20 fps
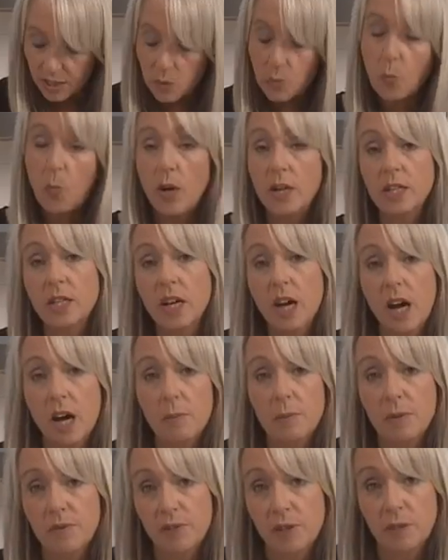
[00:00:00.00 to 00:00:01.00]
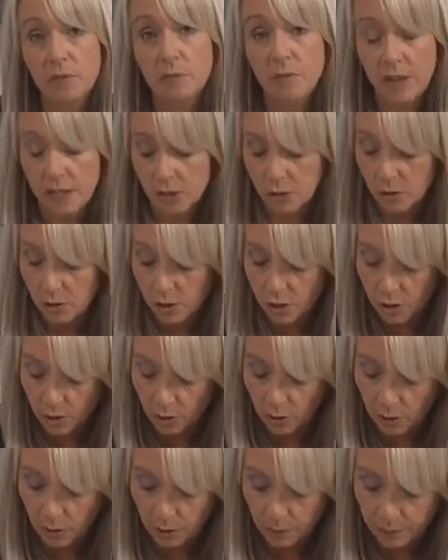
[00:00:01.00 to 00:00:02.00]
cup of confectioner's sugar
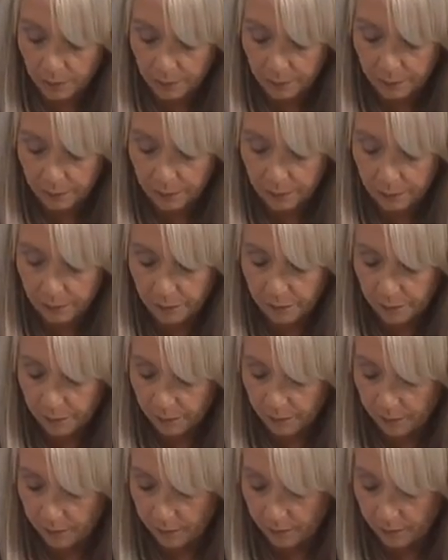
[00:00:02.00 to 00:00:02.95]
in